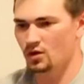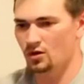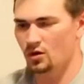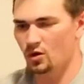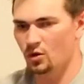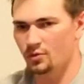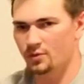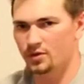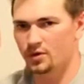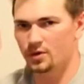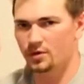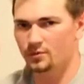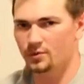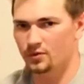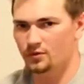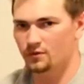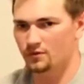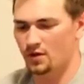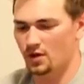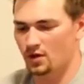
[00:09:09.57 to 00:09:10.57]
open up
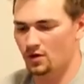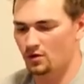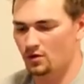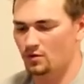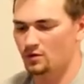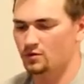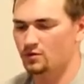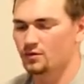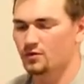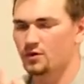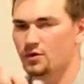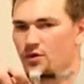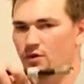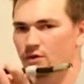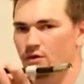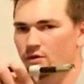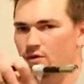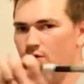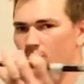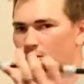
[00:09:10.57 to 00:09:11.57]
your valve
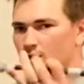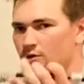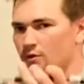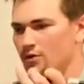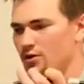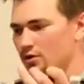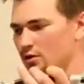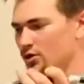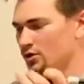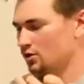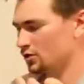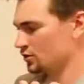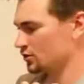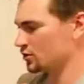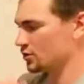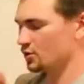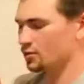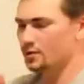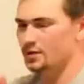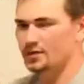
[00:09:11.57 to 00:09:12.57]
for your
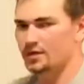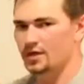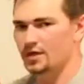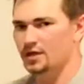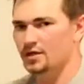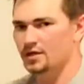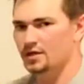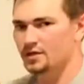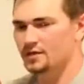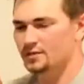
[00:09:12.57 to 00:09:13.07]
scuba tank